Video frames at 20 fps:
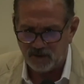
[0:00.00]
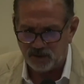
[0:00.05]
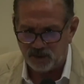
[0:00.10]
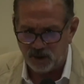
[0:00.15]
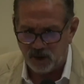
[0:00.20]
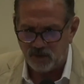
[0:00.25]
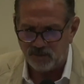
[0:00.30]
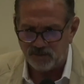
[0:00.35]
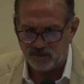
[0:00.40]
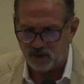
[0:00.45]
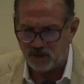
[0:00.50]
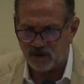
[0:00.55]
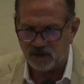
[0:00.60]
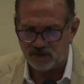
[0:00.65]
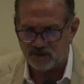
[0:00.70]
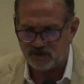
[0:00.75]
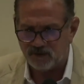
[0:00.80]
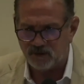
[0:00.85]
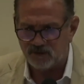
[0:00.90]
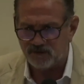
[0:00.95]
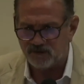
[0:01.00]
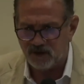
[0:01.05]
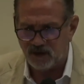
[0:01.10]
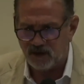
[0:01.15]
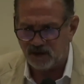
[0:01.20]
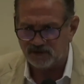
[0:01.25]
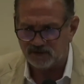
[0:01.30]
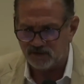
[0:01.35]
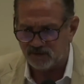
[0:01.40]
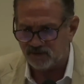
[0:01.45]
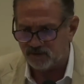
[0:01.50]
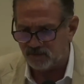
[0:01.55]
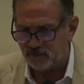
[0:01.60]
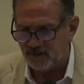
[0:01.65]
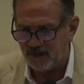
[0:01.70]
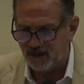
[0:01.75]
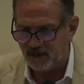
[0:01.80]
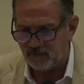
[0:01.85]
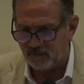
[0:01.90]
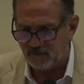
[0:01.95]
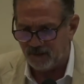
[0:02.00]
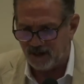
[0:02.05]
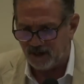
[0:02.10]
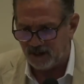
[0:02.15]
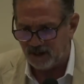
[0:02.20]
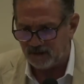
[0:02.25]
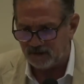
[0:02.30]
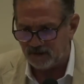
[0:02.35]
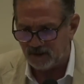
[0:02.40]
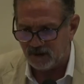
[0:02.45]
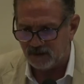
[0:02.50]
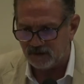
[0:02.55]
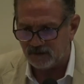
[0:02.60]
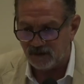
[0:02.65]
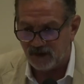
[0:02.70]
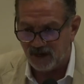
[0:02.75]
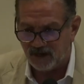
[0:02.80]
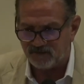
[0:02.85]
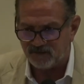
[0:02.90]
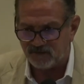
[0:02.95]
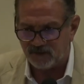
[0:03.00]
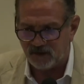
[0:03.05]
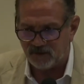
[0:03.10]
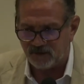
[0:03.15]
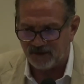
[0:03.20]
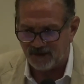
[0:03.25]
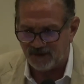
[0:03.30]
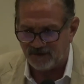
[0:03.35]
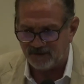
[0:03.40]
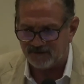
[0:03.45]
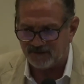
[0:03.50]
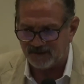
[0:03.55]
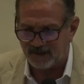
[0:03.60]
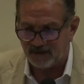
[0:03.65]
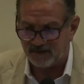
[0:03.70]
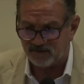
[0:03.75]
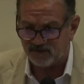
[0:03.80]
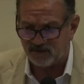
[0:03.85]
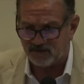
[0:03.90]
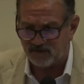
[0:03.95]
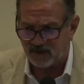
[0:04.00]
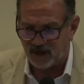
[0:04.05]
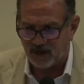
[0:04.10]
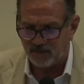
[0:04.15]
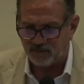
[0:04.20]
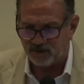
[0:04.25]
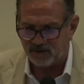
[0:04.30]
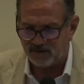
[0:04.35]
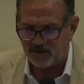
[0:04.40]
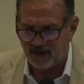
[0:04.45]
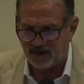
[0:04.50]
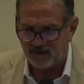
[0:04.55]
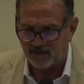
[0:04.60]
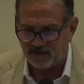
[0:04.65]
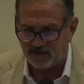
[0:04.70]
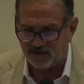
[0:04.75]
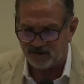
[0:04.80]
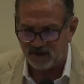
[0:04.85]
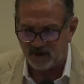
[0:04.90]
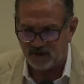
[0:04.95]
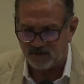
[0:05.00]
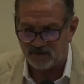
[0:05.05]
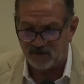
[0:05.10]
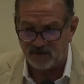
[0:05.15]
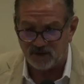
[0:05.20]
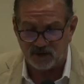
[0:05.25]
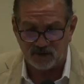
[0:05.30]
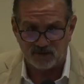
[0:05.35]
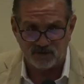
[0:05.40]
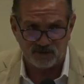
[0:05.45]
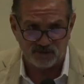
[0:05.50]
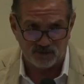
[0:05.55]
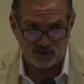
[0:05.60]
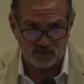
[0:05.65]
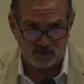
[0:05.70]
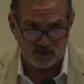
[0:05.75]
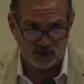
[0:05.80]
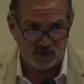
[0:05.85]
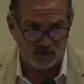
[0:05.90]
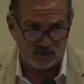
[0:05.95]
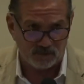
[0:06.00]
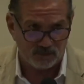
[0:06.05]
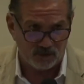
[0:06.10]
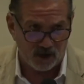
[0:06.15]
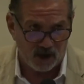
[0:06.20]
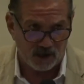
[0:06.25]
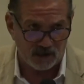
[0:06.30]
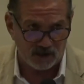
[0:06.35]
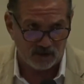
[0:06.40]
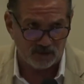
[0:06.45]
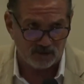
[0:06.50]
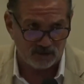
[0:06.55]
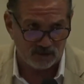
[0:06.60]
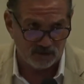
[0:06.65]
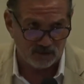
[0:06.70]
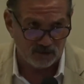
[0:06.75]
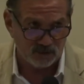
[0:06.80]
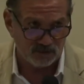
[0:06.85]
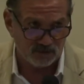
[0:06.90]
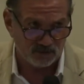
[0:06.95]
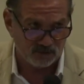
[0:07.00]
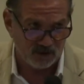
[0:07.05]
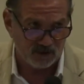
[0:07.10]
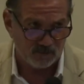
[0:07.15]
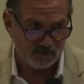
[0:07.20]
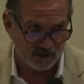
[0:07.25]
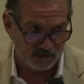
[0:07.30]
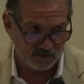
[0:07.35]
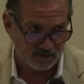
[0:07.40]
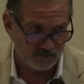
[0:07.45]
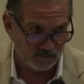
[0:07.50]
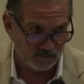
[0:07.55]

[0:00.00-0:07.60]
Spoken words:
no wrong associations are being made unless there is schizotypal tendencies in the consumer prior to treatment.